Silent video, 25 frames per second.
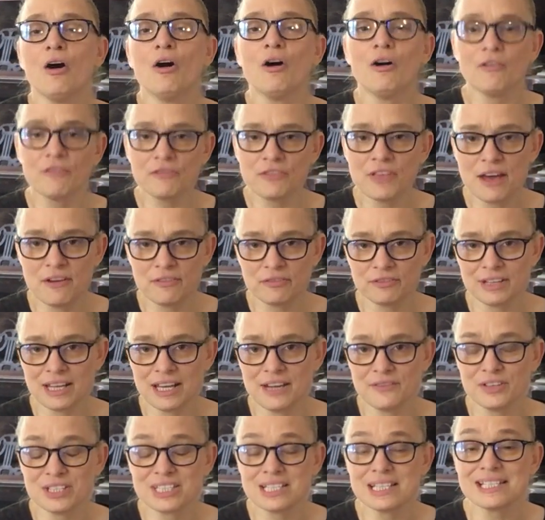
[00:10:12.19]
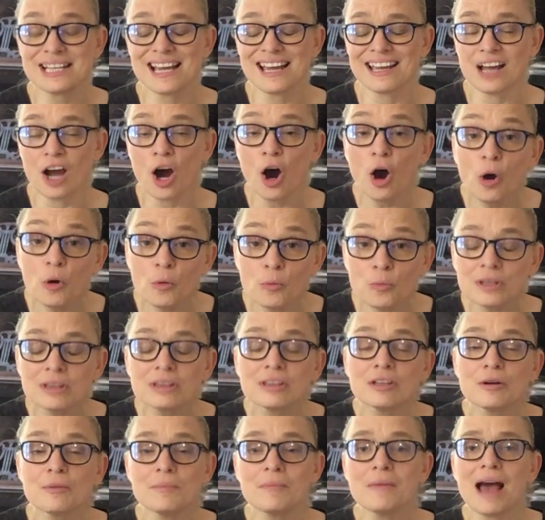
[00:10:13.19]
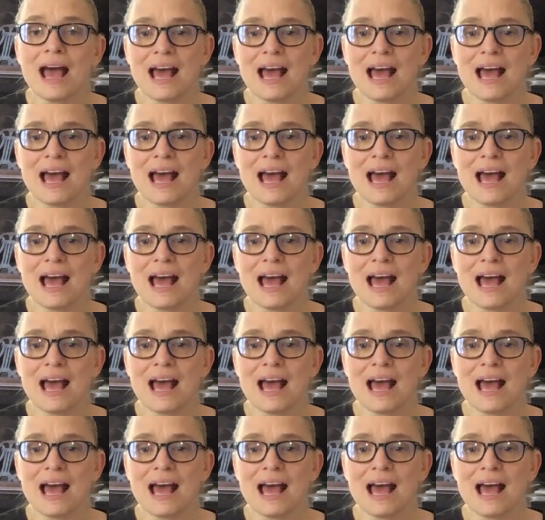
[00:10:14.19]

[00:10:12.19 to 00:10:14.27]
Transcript: of their flavor to take home with them